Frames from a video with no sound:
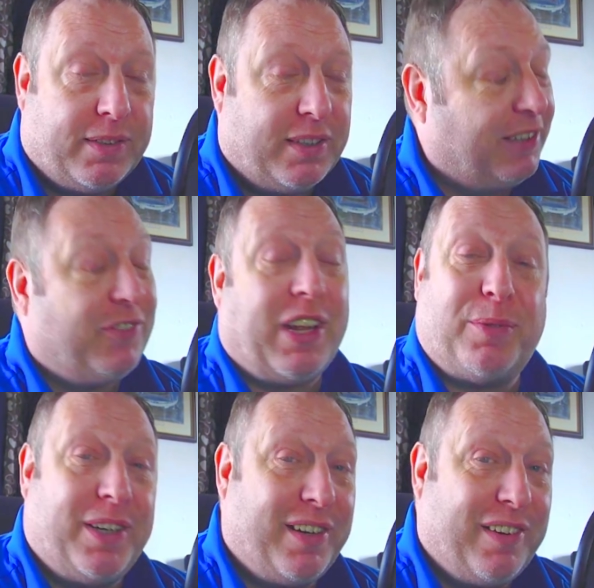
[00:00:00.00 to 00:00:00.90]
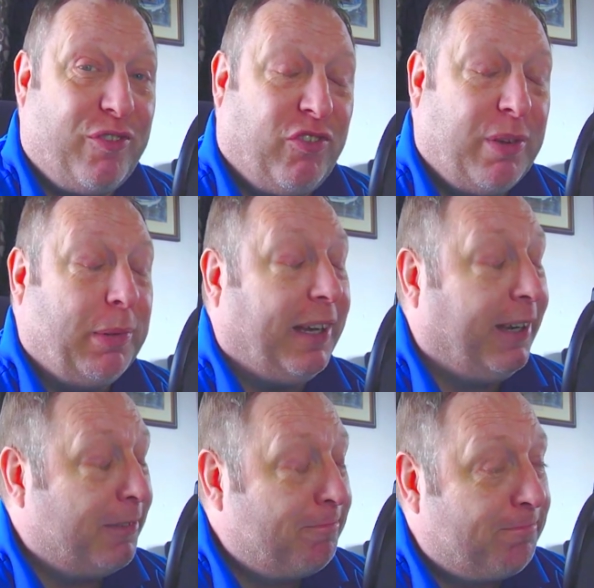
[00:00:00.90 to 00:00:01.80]
I love that word,
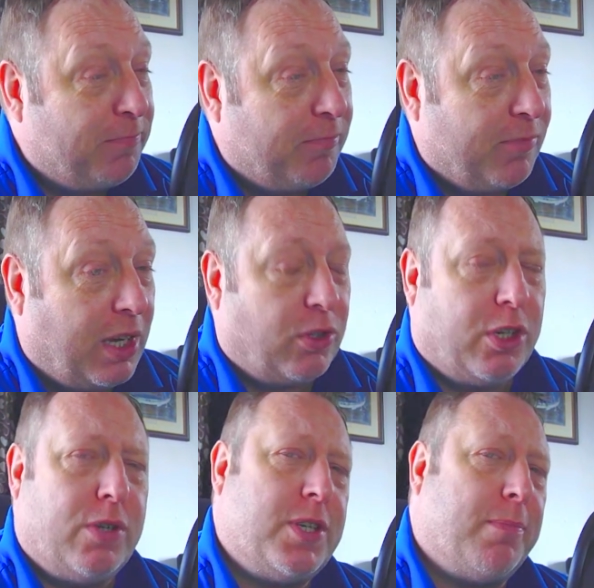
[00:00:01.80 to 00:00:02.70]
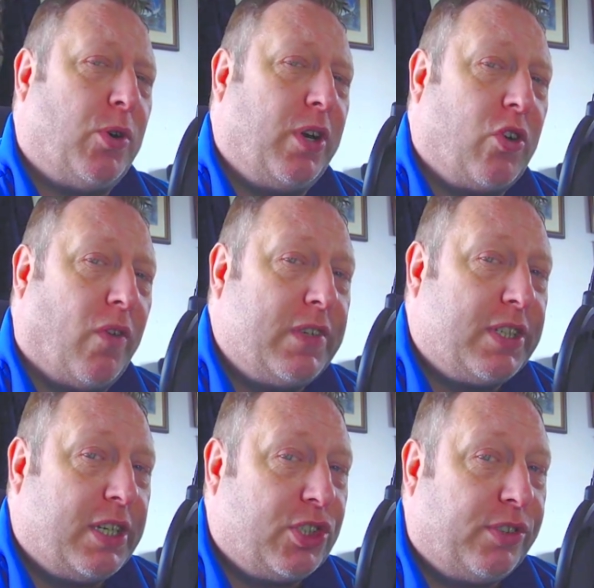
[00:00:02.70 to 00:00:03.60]
fibbing. I'm going to use it more in
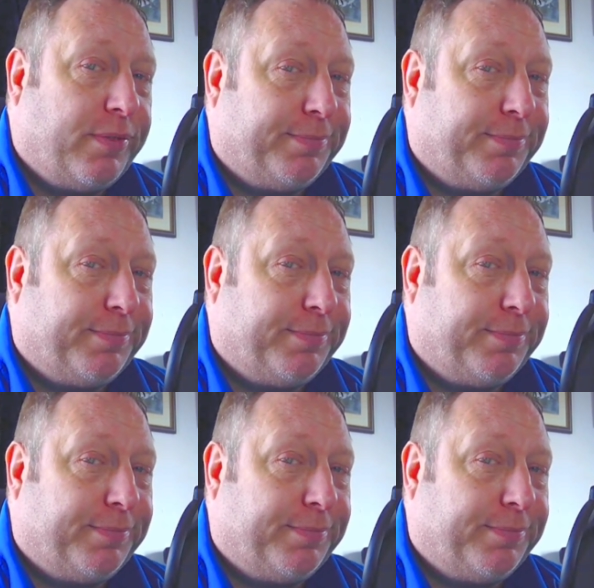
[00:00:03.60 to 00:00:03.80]
conversation.